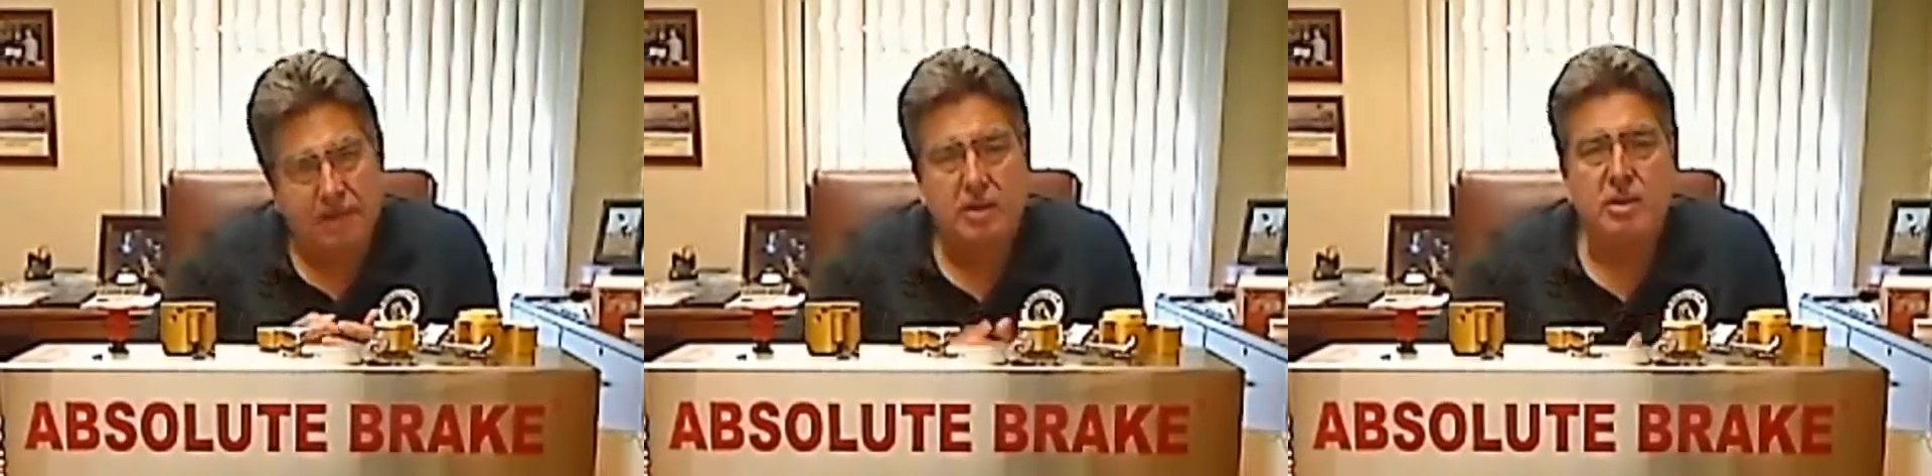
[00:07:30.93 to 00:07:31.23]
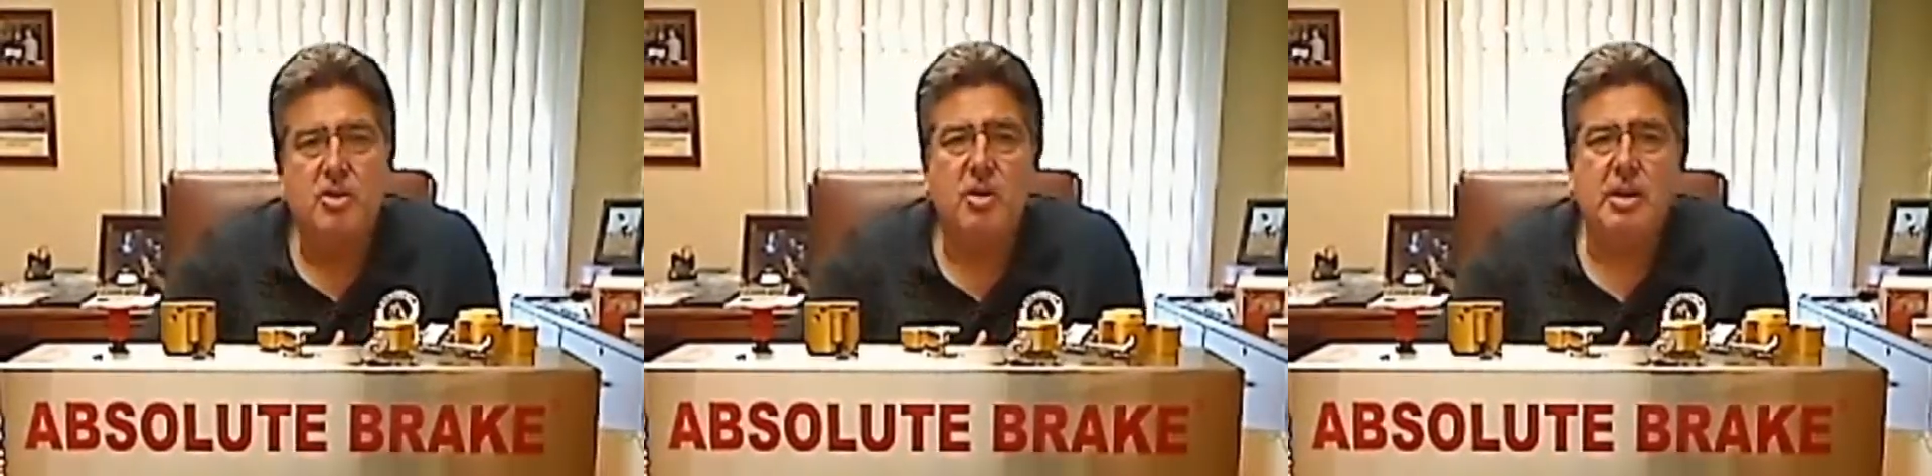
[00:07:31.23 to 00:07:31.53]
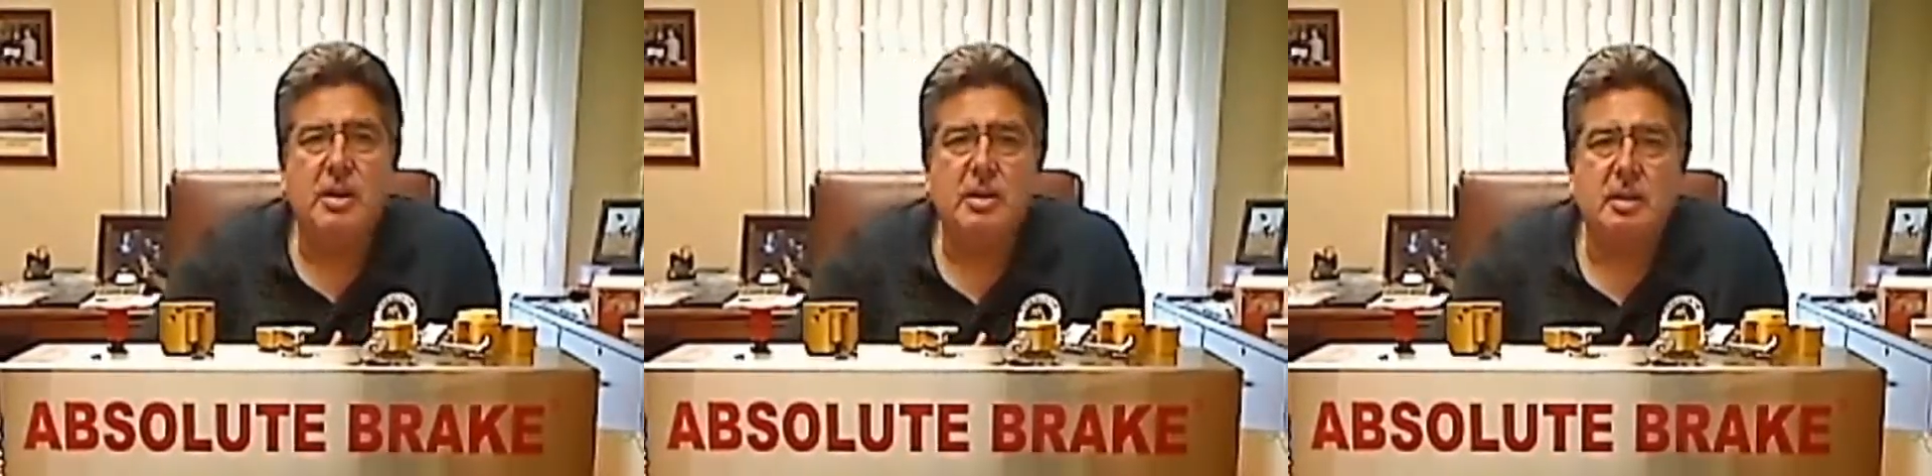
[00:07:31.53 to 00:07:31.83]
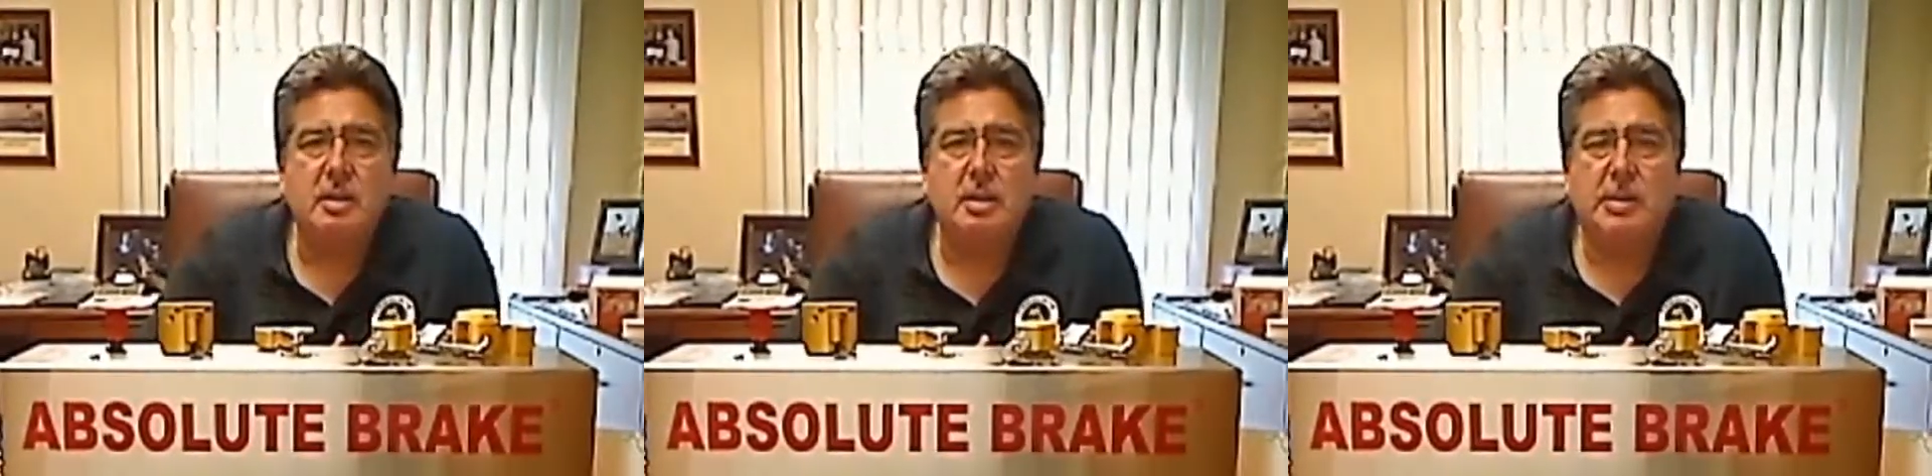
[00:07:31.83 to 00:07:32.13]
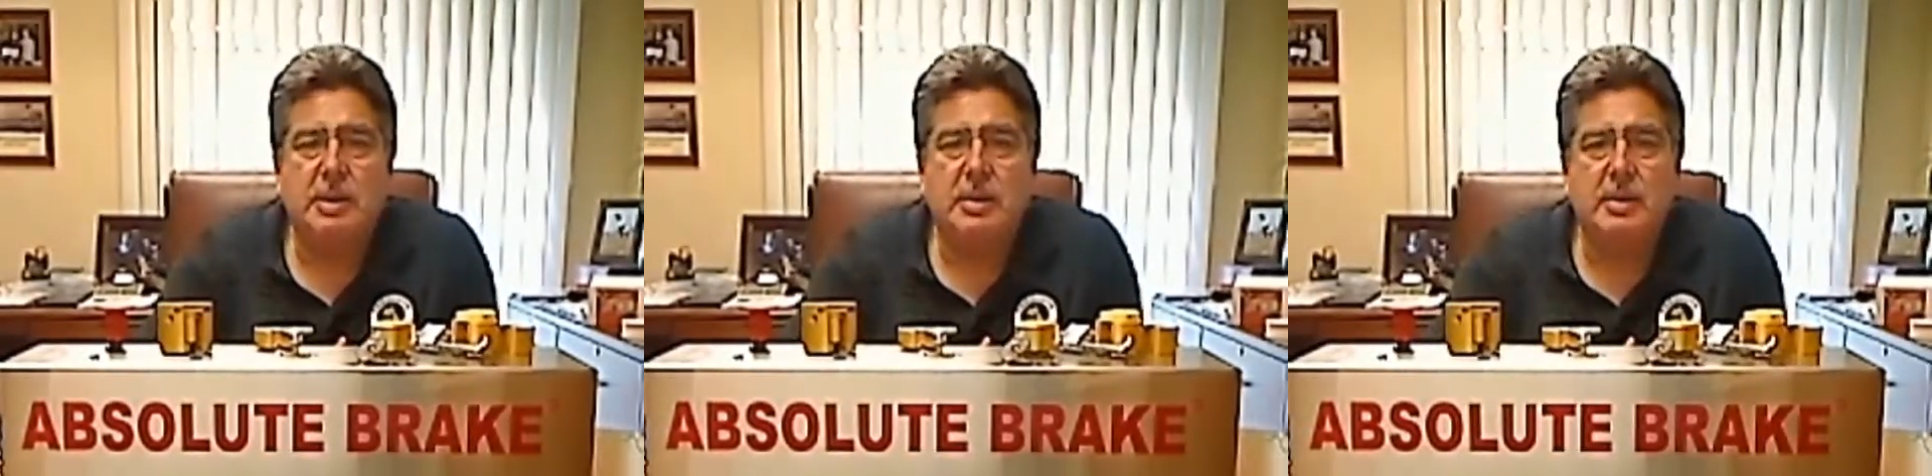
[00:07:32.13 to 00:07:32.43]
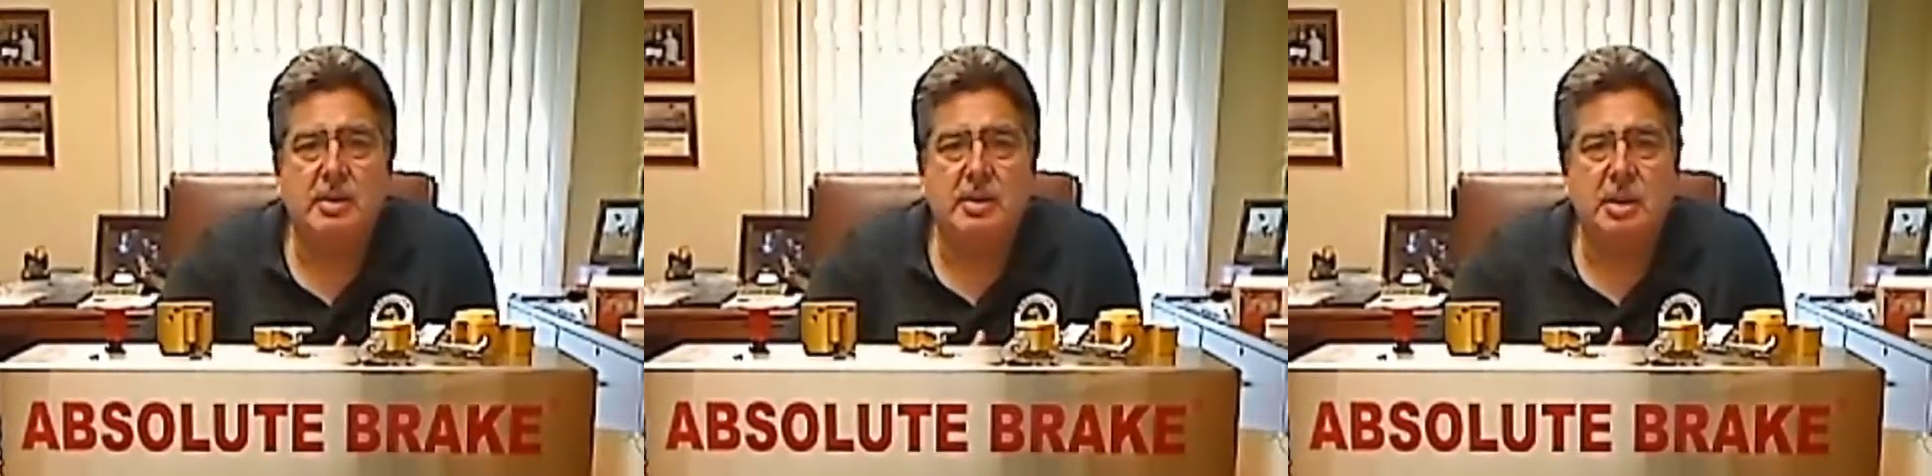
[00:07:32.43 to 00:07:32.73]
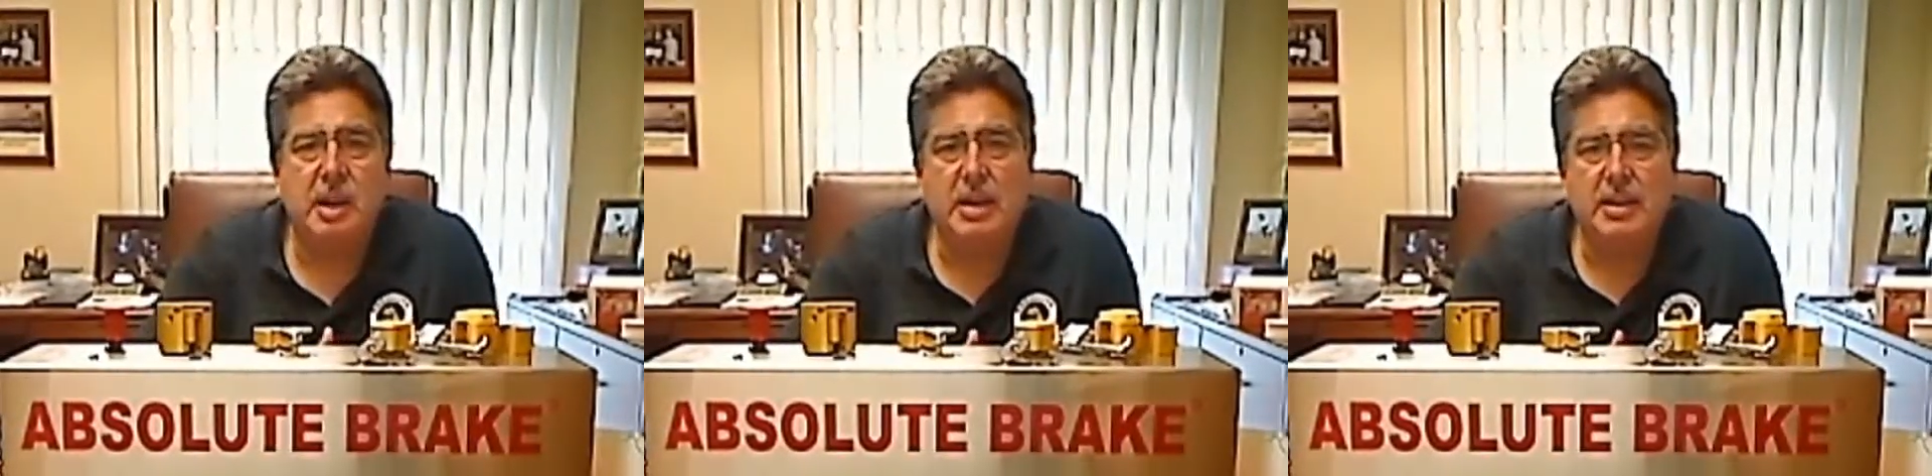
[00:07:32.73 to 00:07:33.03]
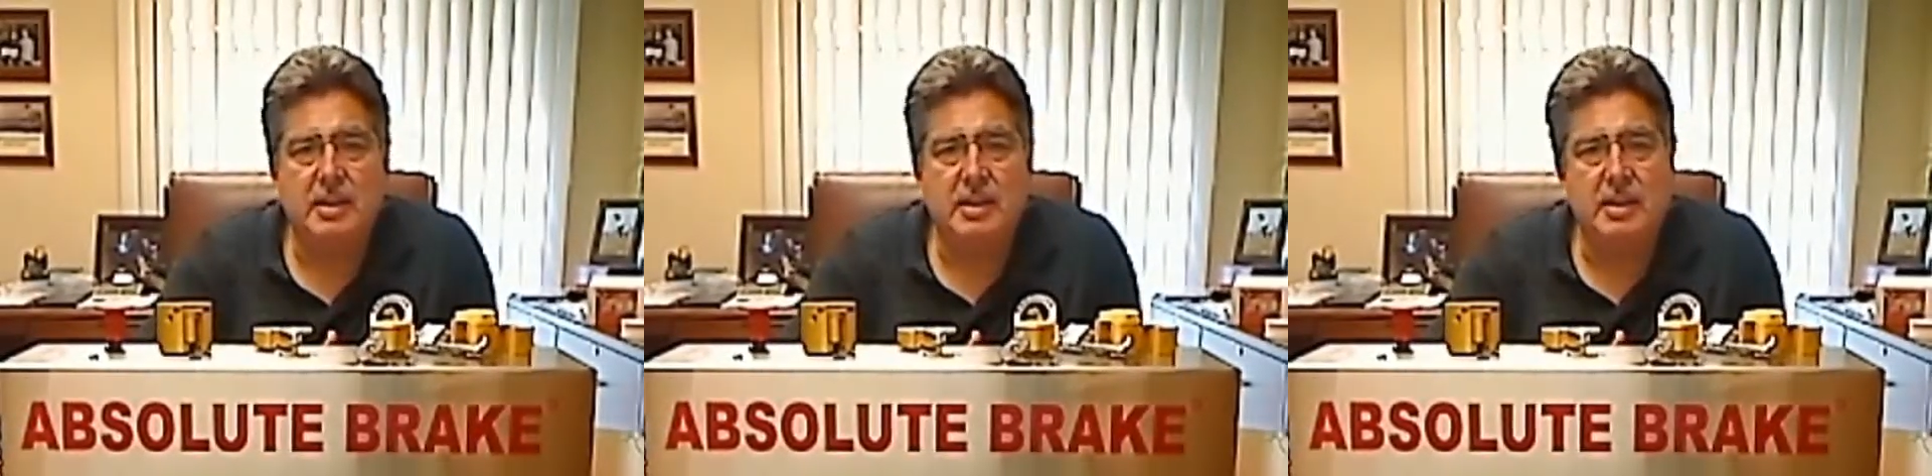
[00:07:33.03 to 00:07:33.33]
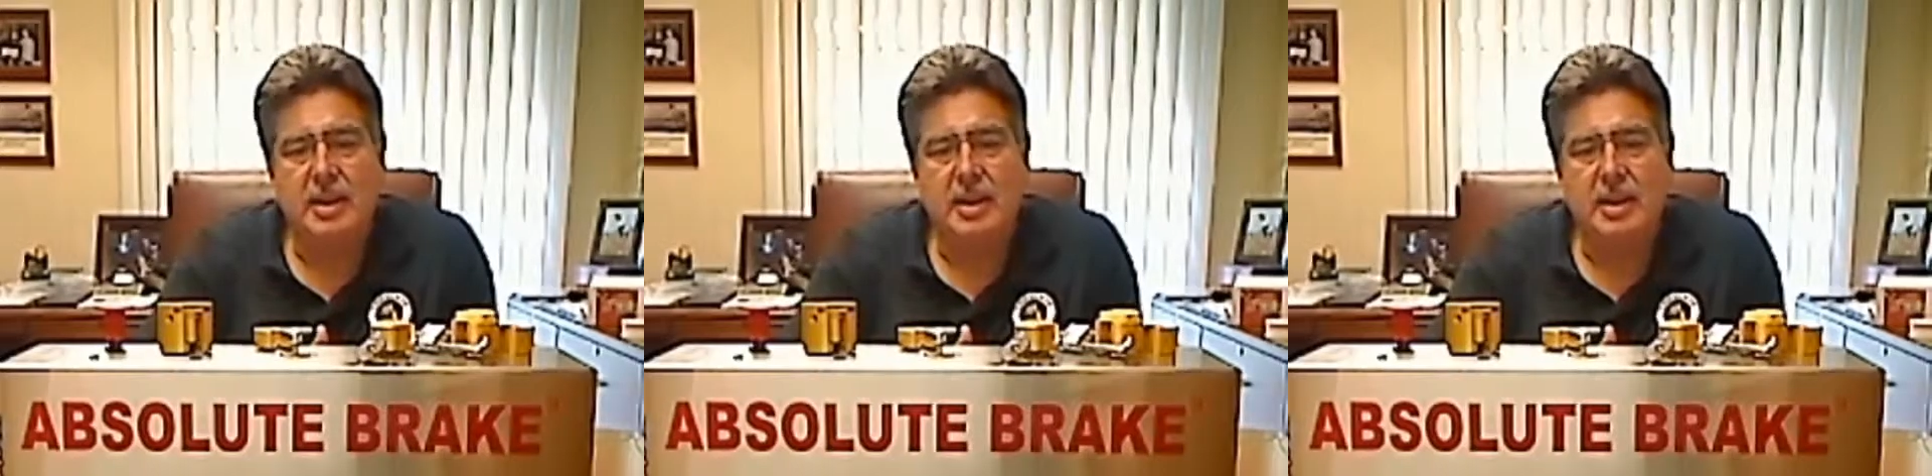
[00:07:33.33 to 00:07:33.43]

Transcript: you torque it a little bit, snug it,